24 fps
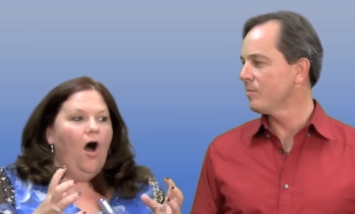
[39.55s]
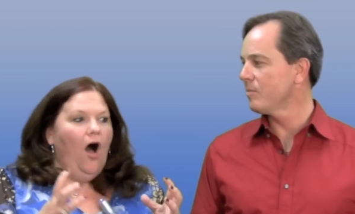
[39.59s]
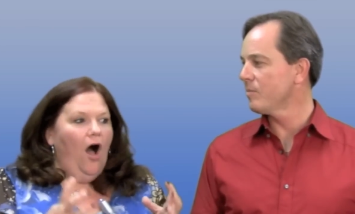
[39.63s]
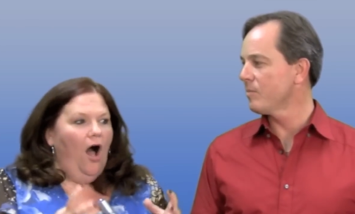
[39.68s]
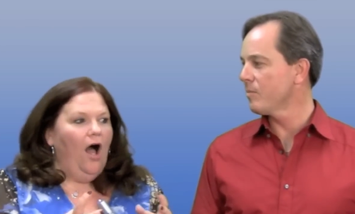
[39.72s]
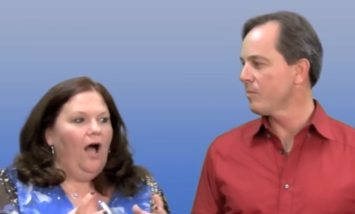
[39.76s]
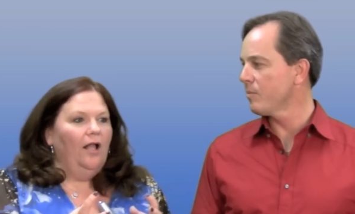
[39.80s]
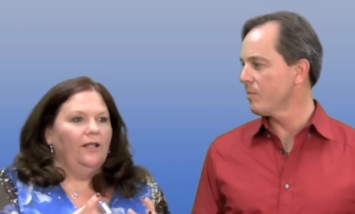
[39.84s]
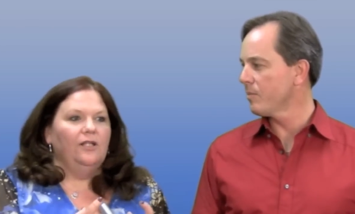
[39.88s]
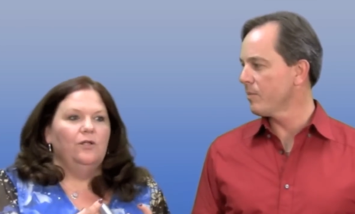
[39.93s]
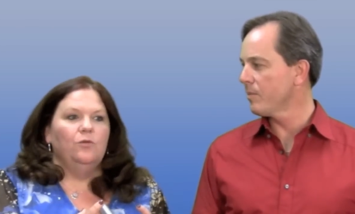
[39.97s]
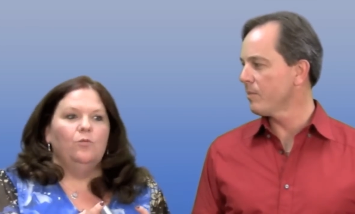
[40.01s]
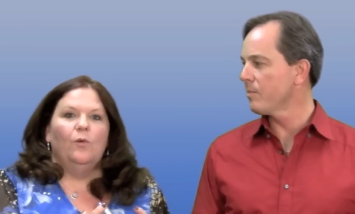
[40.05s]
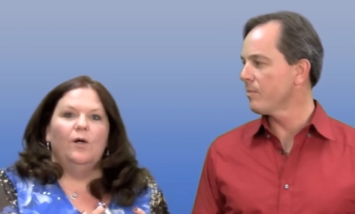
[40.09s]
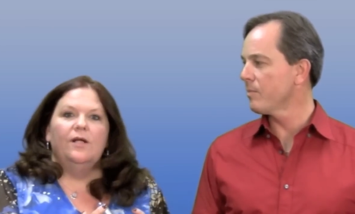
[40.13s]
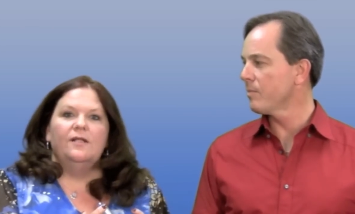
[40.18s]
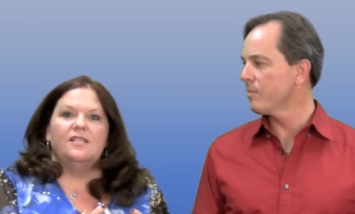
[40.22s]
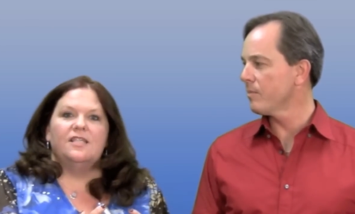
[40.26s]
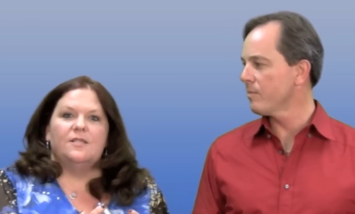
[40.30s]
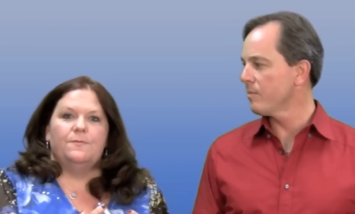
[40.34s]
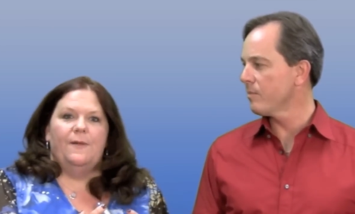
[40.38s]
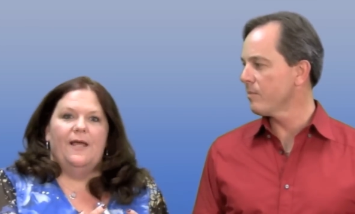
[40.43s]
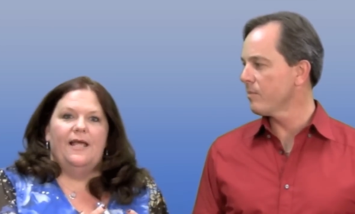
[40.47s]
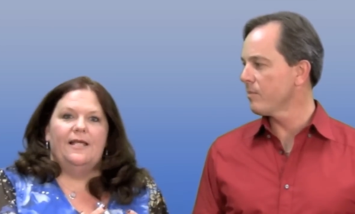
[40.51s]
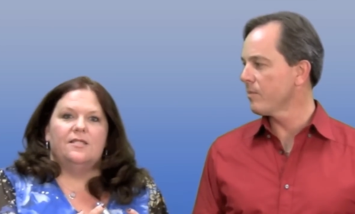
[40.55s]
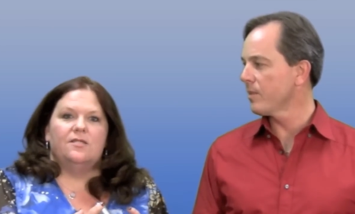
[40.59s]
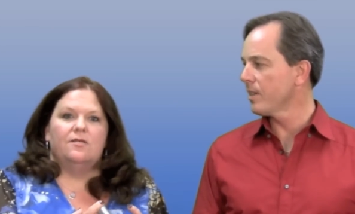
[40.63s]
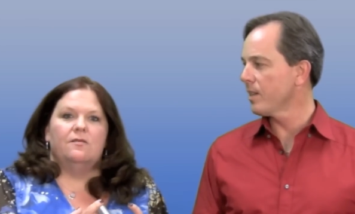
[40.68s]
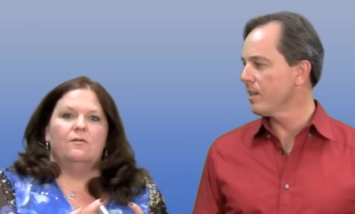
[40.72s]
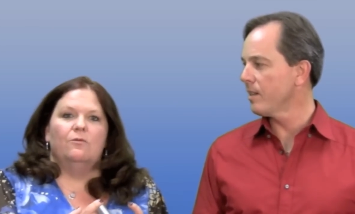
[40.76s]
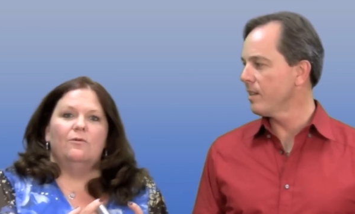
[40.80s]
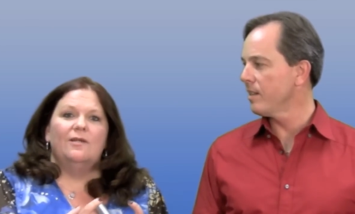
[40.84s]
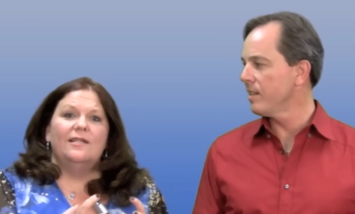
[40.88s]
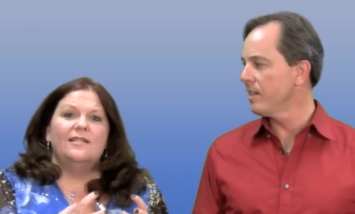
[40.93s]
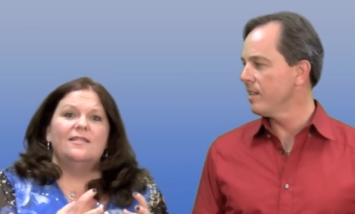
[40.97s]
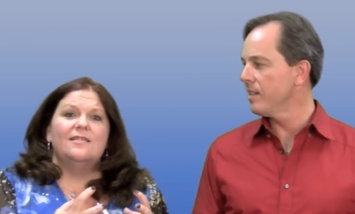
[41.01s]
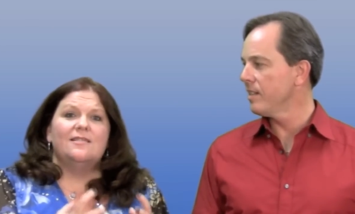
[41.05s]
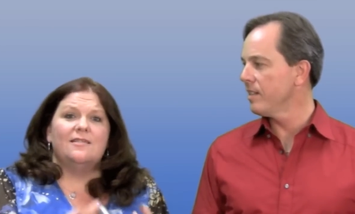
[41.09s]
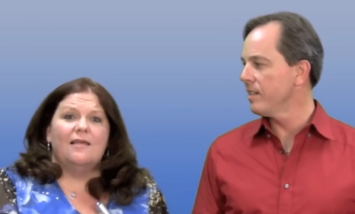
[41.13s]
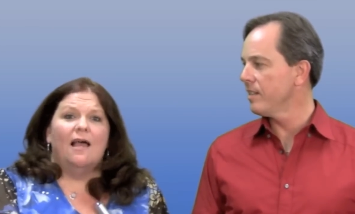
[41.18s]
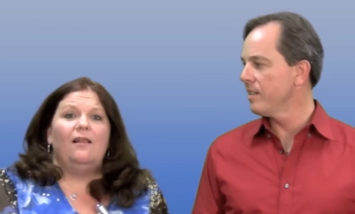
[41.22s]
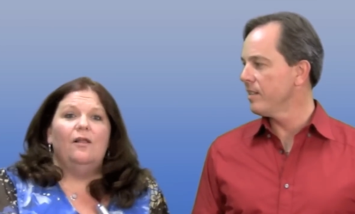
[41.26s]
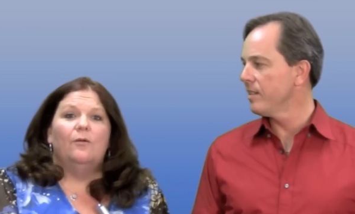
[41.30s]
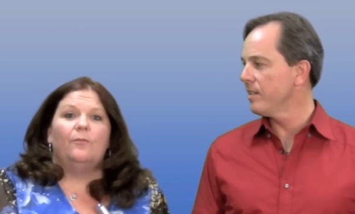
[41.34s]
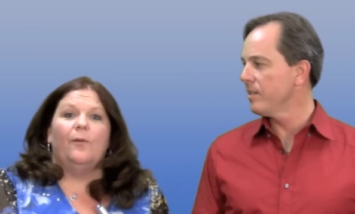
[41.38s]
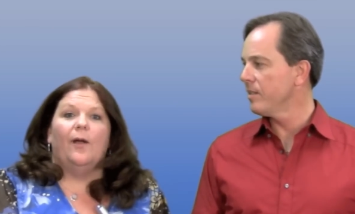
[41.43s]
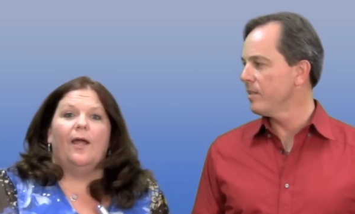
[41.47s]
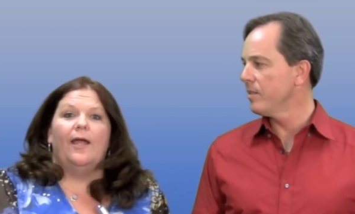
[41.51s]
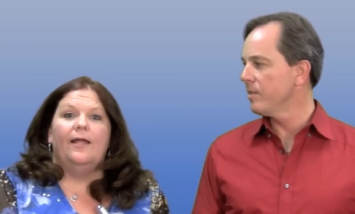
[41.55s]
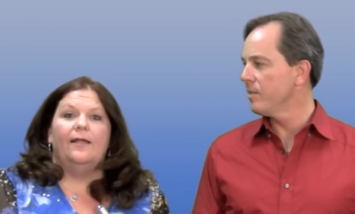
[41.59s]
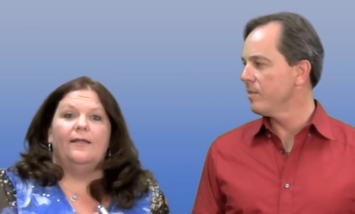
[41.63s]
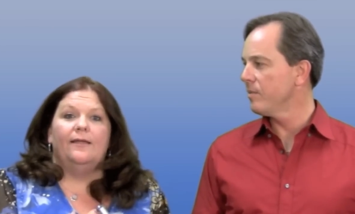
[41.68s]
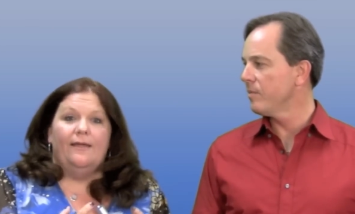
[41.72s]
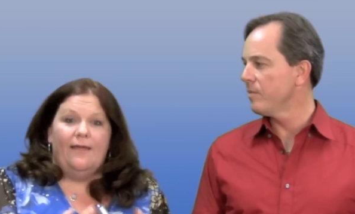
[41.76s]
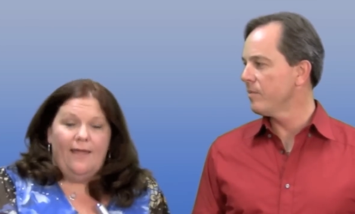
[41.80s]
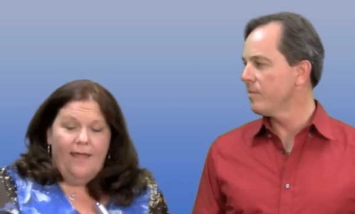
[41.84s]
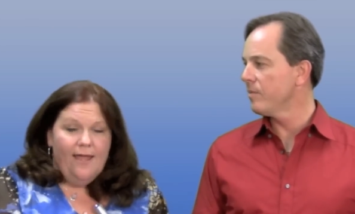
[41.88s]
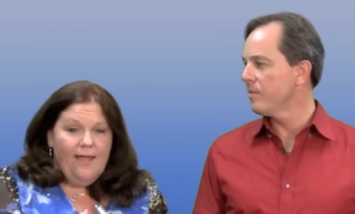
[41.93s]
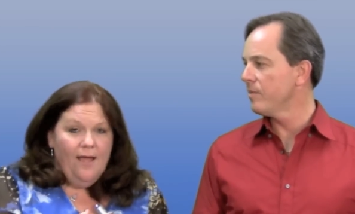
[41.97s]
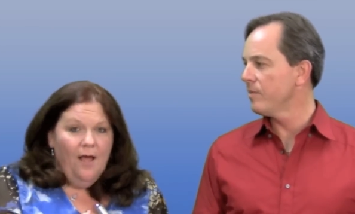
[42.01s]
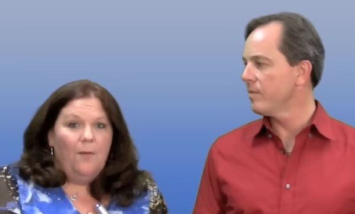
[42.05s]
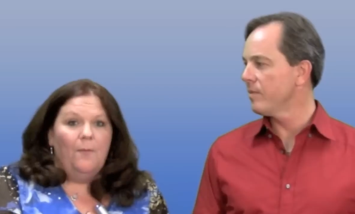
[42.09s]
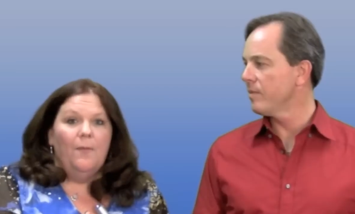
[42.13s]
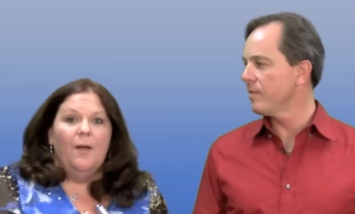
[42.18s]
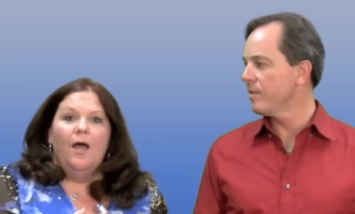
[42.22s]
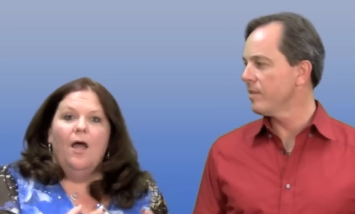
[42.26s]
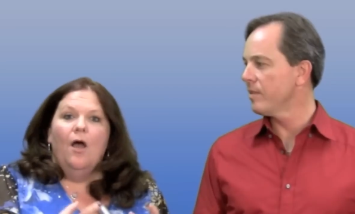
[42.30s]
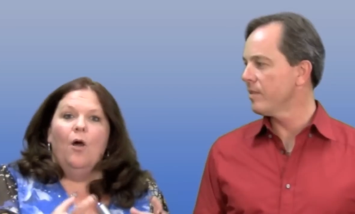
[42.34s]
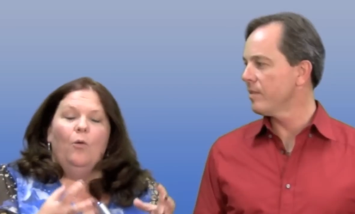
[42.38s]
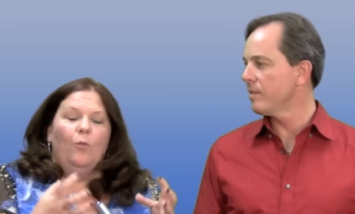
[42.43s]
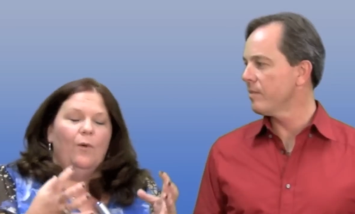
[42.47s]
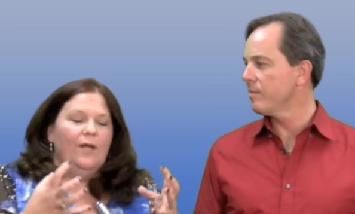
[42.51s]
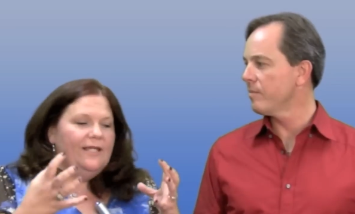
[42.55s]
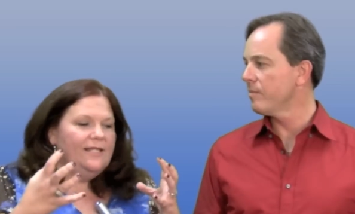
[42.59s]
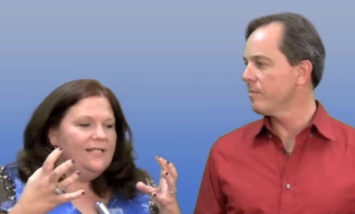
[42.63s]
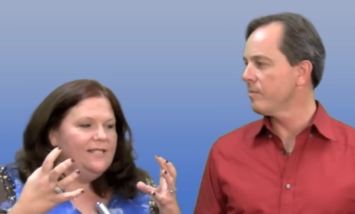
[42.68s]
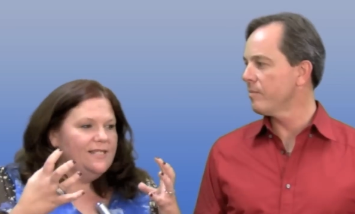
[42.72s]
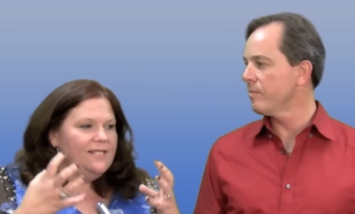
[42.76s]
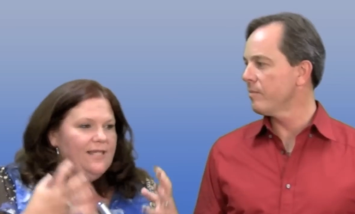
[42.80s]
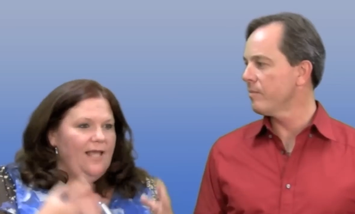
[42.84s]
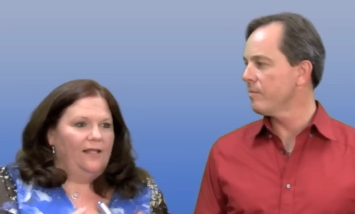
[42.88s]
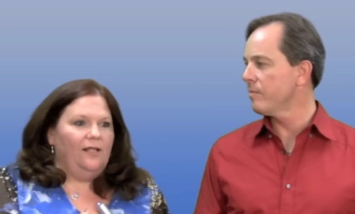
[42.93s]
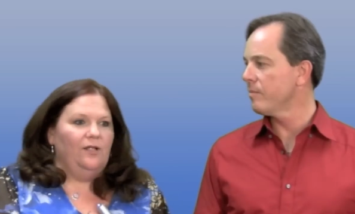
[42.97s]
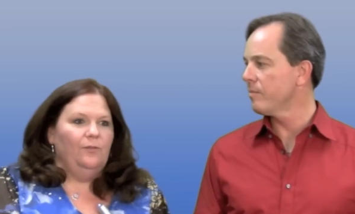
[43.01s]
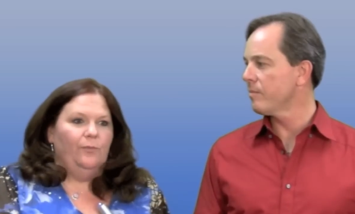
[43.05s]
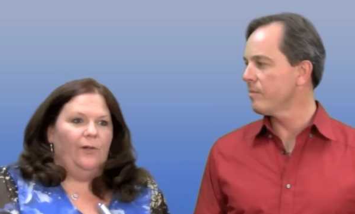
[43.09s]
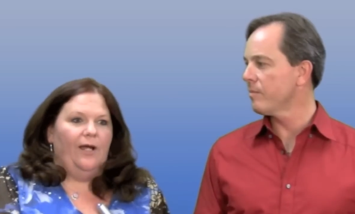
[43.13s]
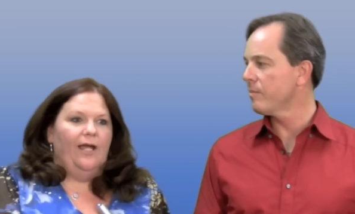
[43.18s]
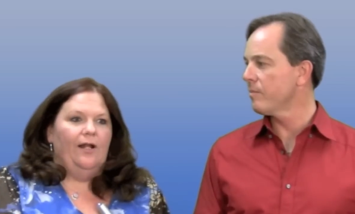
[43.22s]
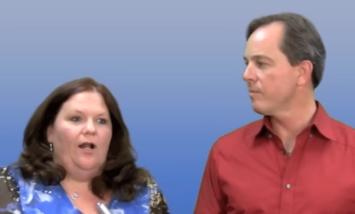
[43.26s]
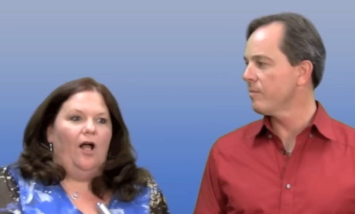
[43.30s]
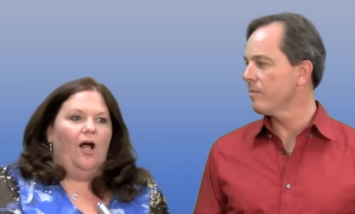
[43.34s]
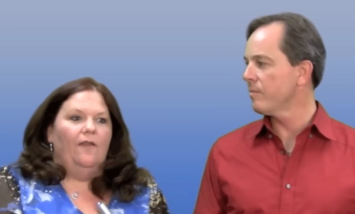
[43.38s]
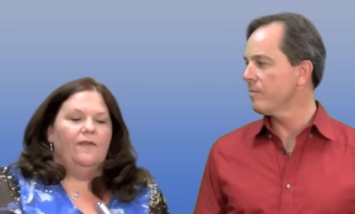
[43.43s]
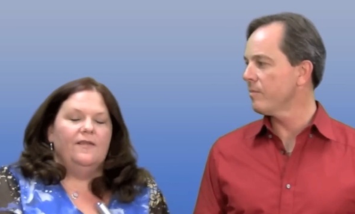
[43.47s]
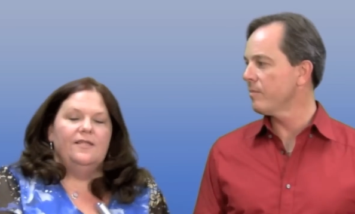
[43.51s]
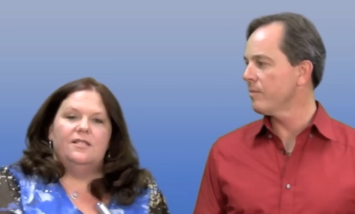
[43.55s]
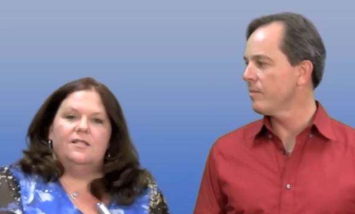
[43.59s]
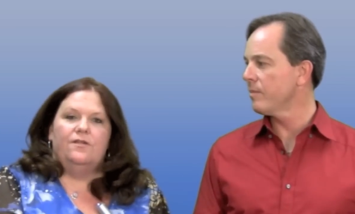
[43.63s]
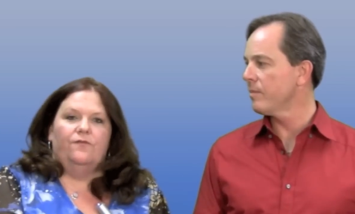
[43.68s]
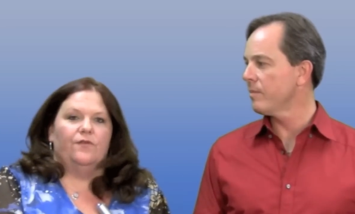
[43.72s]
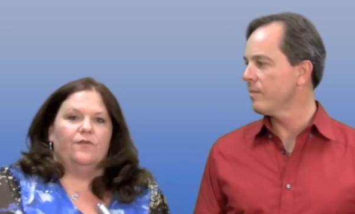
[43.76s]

Speaker 1: all in one space so that we can celebrate CAM. We can celebrate all these